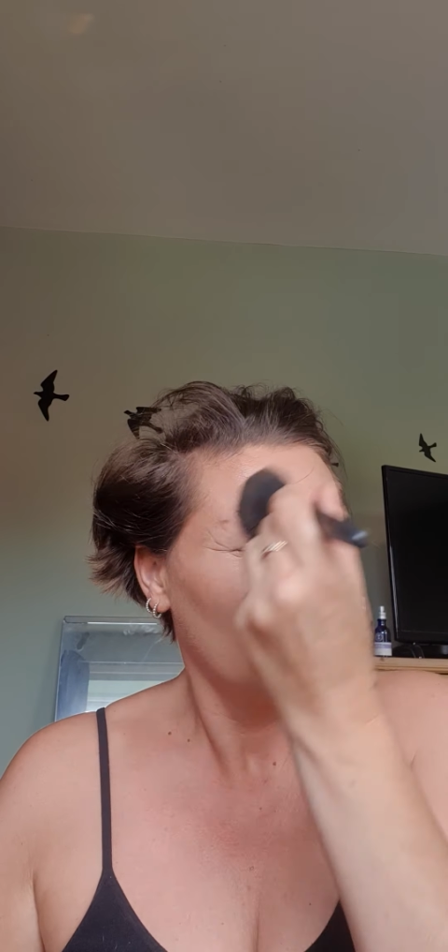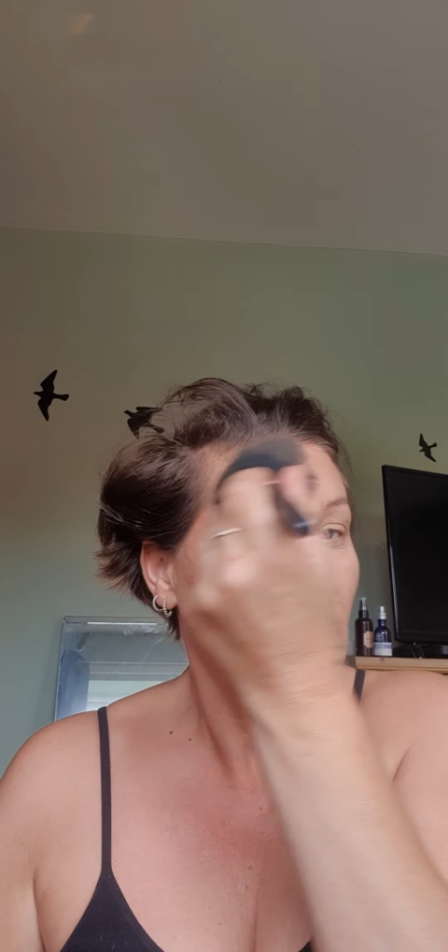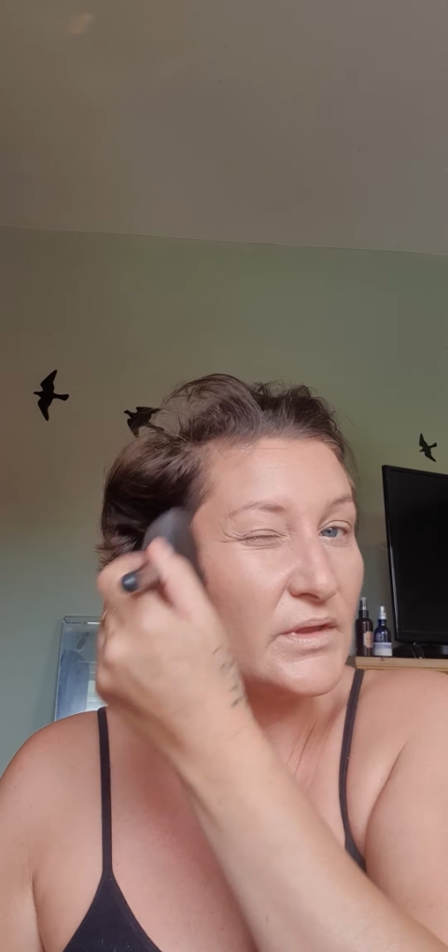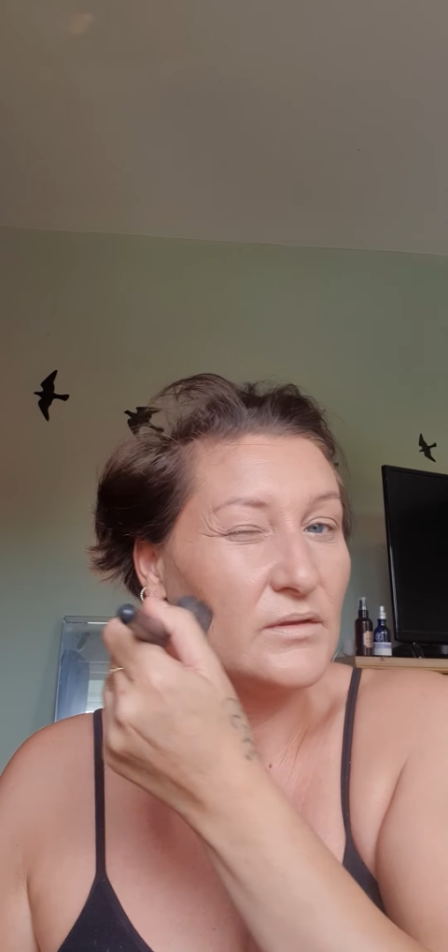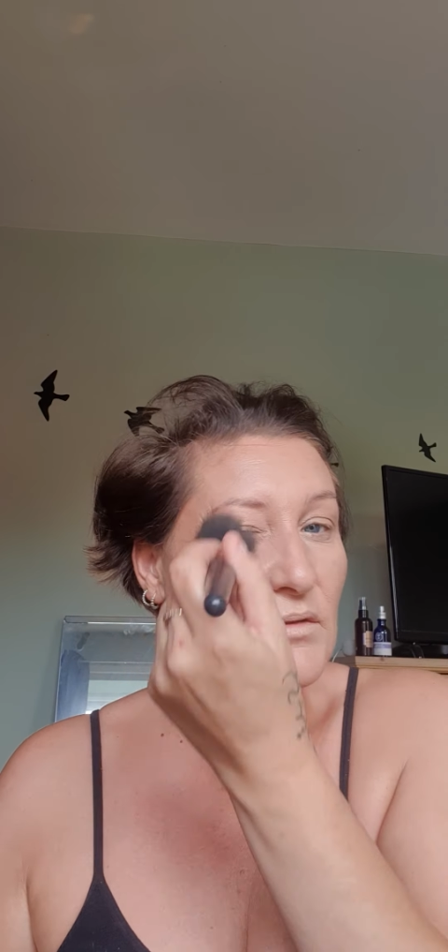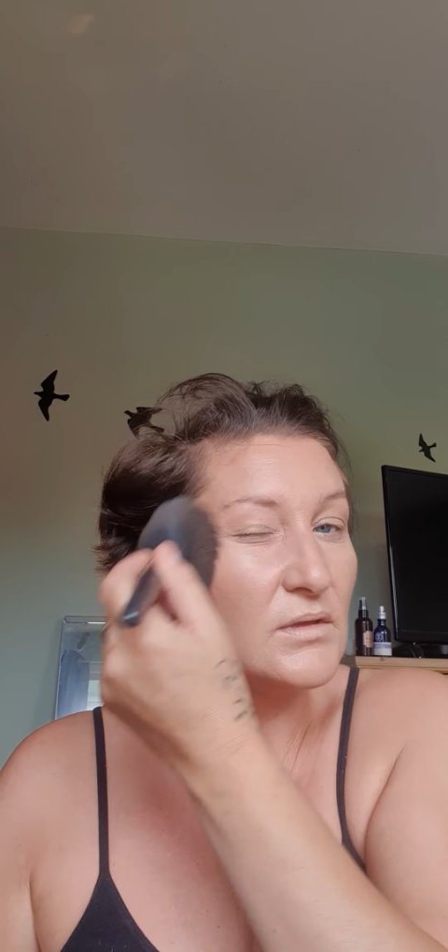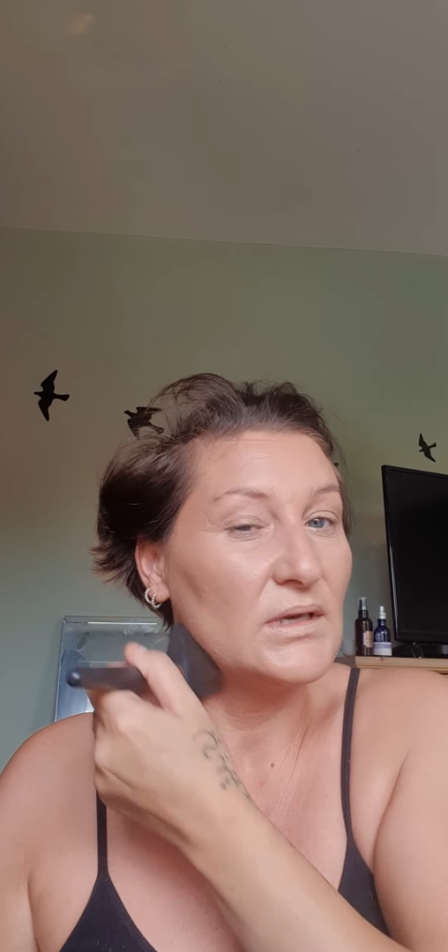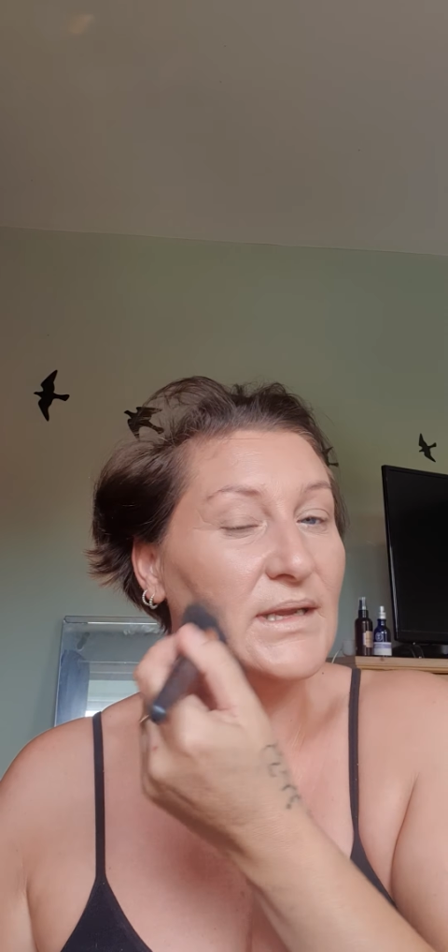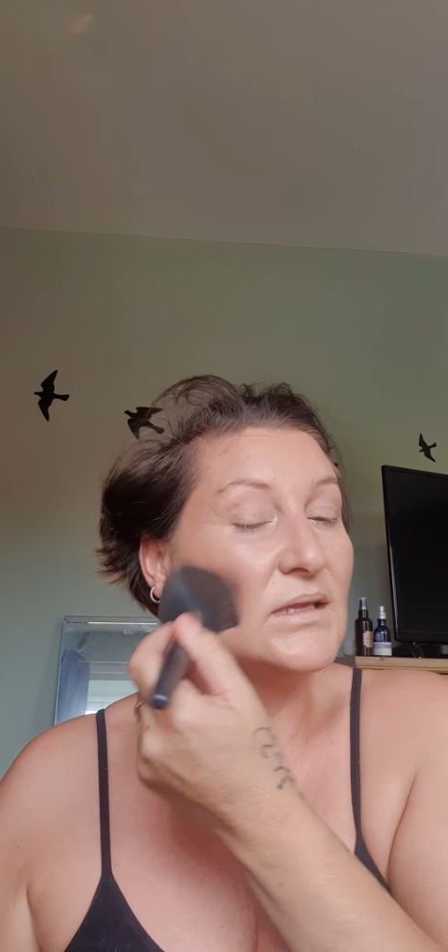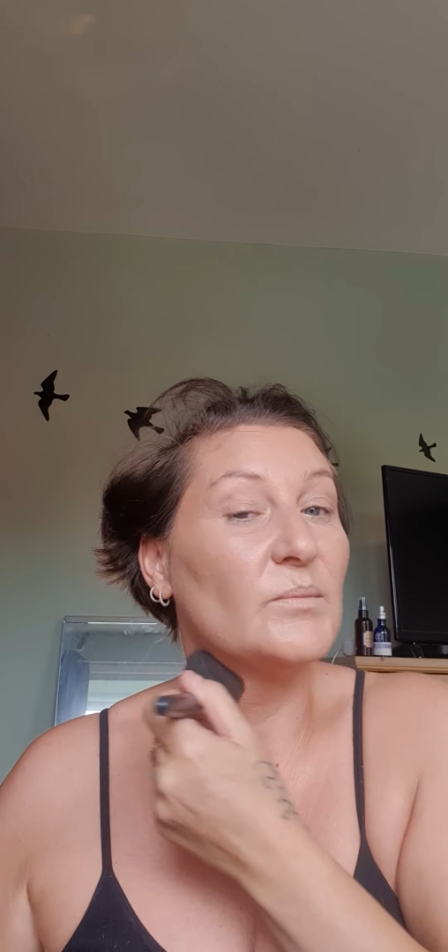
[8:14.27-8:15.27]
with the
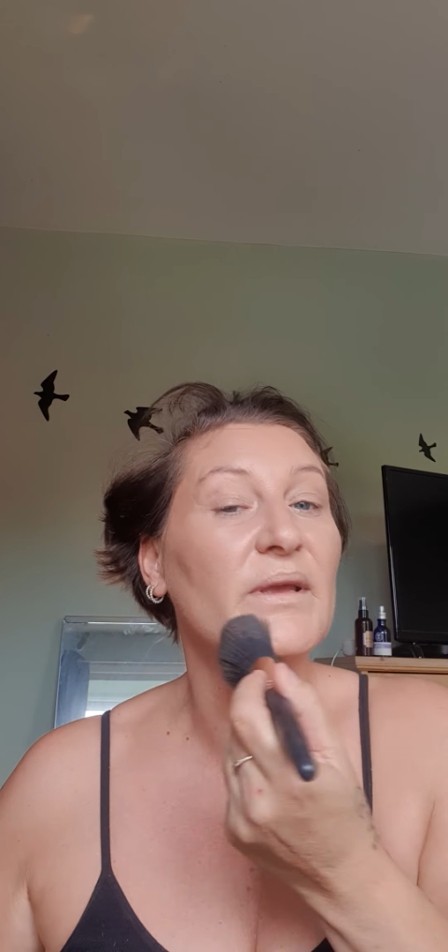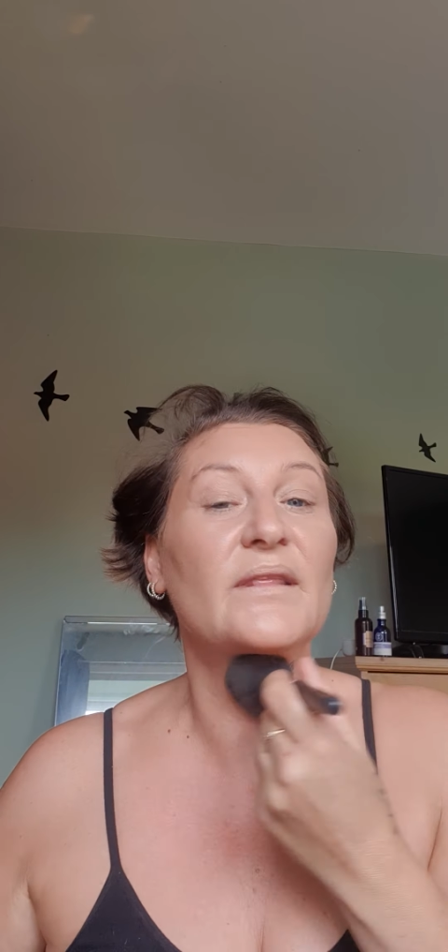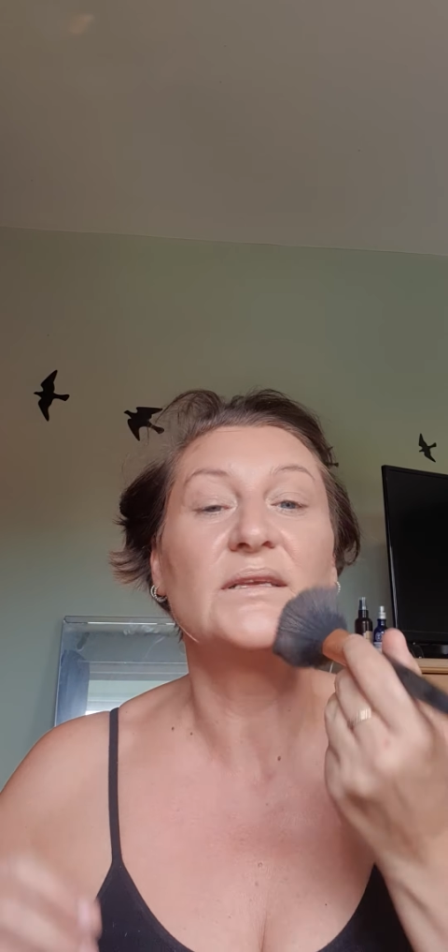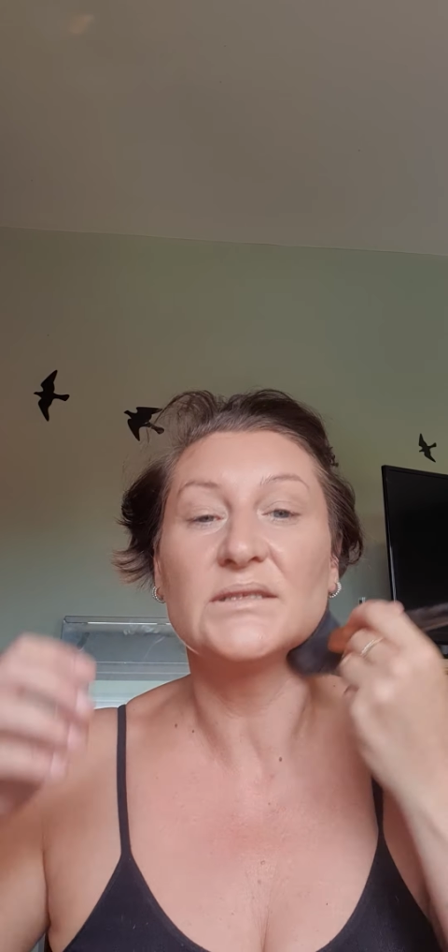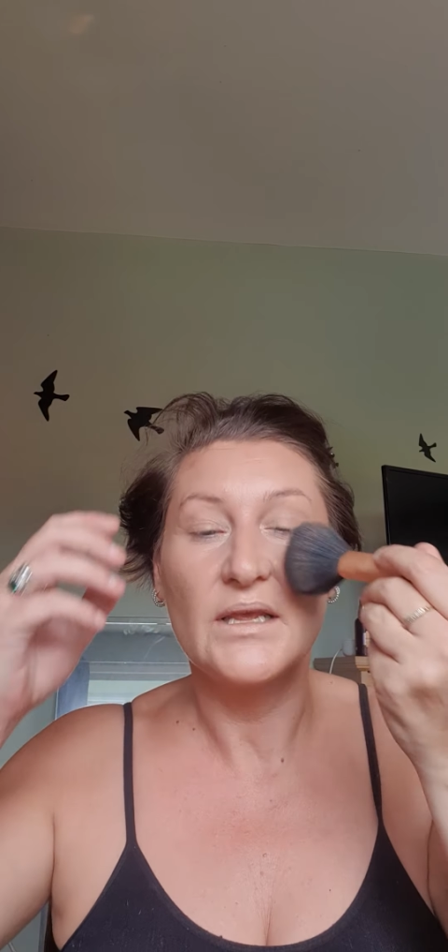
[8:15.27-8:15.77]
little bit that's